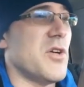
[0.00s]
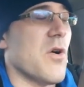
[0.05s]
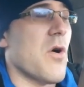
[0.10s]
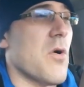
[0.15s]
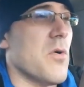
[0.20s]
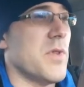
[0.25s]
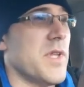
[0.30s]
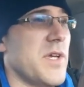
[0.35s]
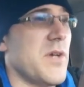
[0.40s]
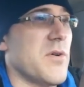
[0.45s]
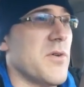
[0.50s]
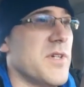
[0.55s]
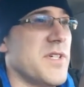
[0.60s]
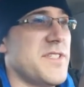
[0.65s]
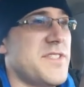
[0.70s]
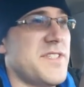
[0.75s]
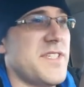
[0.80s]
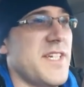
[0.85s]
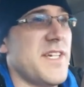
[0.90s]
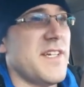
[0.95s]
you're only going to
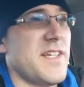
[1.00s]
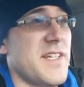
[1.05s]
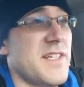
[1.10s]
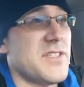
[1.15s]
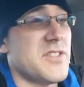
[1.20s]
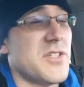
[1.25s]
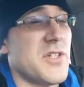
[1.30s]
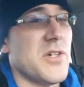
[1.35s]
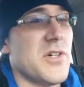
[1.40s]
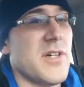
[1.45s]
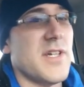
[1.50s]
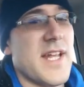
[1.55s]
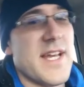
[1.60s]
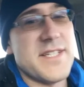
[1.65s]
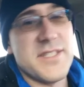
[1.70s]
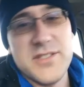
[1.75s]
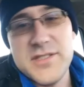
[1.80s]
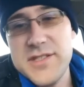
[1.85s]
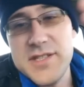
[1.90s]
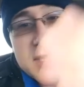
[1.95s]
see it as good
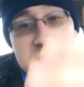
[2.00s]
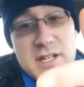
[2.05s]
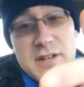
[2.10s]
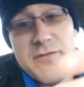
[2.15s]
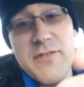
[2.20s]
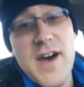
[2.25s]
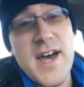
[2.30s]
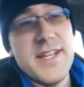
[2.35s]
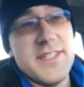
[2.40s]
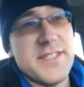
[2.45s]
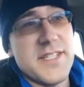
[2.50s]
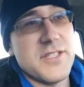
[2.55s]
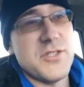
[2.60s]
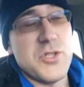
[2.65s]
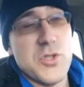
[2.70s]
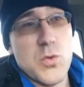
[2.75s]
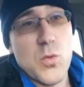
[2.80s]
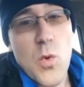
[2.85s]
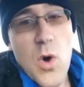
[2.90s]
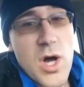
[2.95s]
as the device
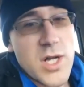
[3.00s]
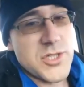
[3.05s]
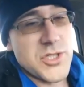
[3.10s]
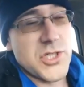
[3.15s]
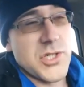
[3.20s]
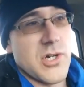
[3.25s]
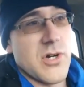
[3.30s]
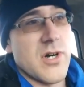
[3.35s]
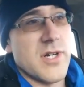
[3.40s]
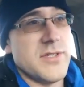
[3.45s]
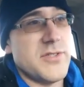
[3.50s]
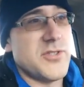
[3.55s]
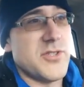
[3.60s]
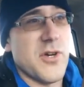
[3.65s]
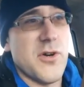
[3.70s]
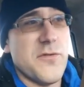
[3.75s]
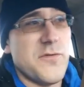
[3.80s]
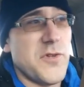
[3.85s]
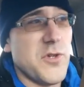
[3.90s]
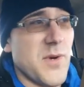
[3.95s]
that you watch it on.
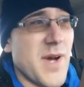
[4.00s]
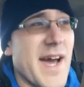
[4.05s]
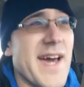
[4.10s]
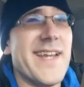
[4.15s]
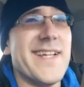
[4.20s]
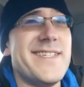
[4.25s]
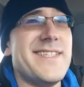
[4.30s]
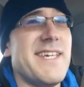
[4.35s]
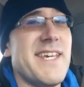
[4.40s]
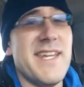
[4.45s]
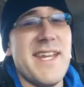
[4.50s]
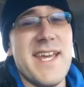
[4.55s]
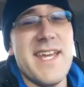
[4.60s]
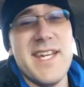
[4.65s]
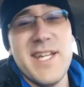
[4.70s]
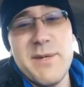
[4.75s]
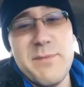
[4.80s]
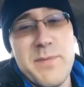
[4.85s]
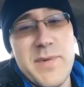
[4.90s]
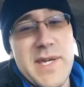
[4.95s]
So if you got a
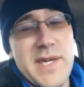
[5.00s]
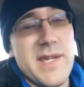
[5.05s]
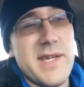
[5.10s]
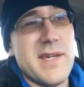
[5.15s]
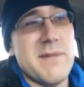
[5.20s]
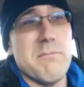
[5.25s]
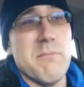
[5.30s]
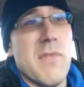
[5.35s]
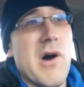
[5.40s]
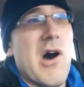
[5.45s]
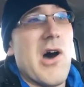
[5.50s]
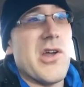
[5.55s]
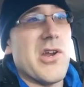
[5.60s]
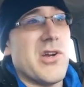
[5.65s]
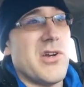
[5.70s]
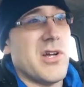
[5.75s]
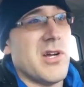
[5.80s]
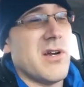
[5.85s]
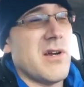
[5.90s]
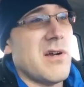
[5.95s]
1080p
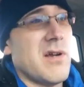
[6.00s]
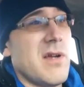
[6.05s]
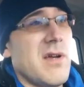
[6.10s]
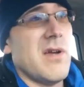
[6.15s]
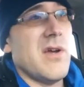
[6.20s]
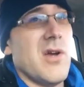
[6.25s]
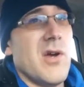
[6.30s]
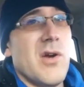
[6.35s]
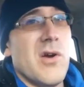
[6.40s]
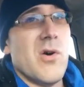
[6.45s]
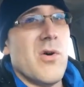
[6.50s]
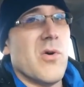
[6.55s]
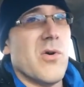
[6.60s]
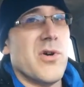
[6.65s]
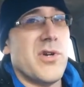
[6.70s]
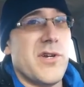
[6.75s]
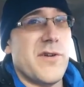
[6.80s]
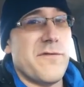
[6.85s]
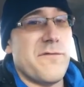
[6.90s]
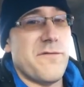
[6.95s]
monitor
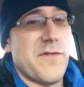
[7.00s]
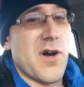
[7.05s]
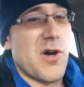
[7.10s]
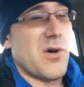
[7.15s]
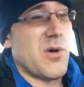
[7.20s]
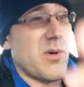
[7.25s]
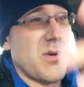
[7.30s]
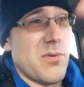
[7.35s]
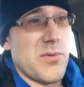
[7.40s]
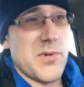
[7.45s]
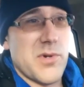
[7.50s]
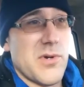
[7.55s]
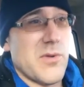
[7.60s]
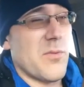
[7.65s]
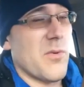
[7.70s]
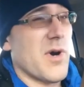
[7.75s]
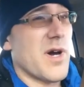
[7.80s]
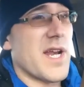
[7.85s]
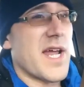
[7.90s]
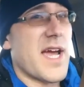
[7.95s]
or your phone or
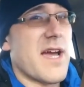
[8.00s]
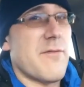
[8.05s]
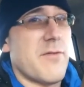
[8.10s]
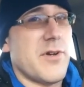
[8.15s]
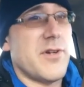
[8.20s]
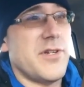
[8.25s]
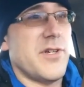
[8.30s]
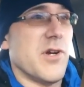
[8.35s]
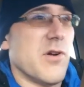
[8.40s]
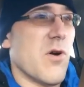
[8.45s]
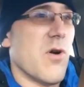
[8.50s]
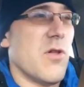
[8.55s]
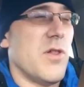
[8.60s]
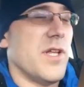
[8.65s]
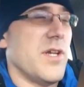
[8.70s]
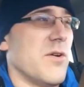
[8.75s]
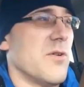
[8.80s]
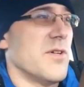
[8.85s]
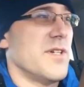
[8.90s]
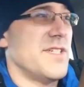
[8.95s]
whatever, you're
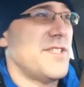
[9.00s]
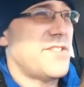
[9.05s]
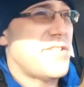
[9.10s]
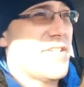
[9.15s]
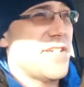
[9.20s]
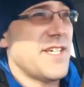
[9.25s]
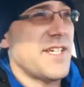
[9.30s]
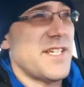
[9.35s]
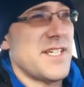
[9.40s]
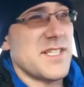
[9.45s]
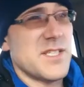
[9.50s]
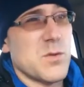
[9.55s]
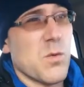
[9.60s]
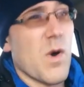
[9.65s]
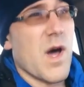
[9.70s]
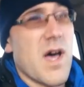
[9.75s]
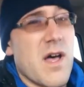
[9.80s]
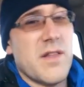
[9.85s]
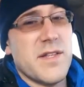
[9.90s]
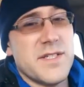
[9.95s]
only going to see it as
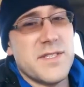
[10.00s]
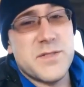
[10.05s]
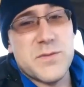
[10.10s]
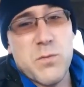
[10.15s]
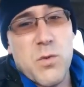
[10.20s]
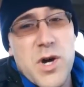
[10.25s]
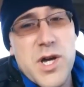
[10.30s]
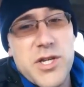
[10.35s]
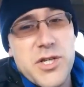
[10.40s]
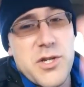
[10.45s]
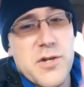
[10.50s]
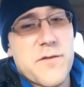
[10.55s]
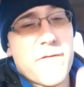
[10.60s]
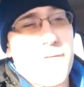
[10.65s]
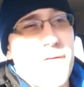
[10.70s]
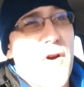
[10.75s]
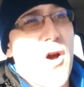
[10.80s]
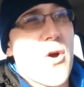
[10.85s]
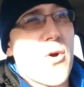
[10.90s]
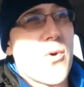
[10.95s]
well as what your
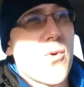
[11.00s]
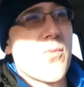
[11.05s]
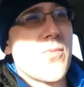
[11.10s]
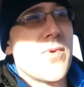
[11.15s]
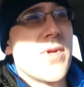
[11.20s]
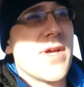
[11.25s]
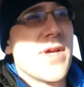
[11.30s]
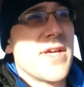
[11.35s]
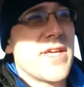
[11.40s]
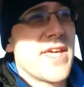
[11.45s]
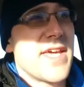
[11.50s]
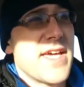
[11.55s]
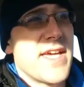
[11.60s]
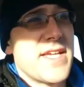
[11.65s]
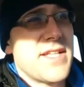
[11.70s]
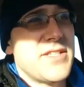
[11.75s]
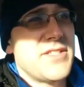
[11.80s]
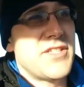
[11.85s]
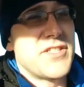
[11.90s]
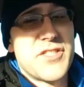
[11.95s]
phone
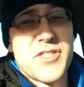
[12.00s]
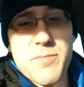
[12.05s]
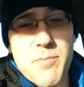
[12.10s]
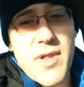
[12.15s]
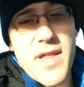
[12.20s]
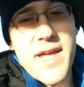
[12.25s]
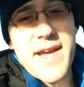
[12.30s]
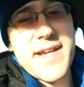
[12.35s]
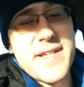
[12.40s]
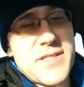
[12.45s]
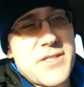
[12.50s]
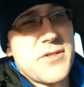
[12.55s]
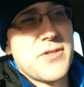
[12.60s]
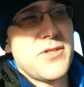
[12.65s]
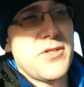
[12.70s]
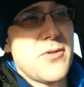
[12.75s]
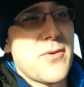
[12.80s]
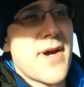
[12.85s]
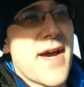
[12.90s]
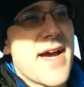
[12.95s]
can display it to
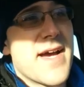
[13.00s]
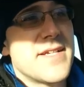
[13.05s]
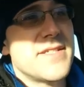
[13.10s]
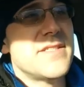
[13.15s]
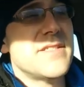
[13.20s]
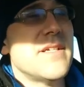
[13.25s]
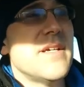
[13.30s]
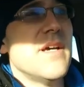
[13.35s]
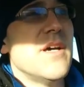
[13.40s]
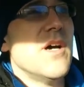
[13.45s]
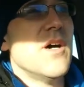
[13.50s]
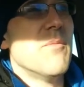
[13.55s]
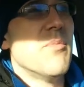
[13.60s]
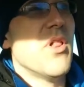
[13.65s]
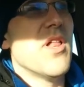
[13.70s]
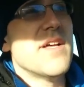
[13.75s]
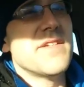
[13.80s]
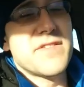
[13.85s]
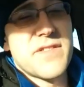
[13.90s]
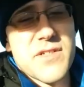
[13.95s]
you as.
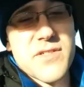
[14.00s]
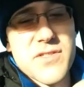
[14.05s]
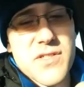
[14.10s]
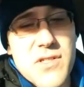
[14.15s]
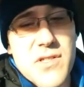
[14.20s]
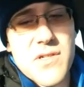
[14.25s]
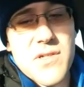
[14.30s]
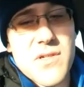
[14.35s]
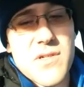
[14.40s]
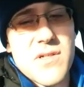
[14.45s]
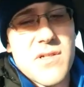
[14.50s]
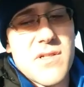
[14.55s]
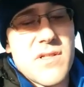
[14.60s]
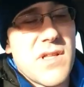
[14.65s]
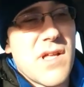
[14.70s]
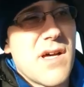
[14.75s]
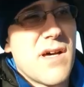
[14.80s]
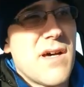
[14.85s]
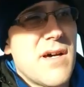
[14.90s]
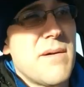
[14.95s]
Plus, there's a little
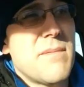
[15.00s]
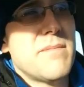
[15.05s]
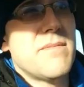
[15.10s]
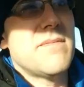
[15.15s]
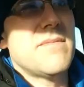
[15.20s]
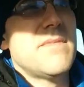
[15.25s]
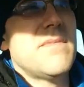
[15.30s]
um,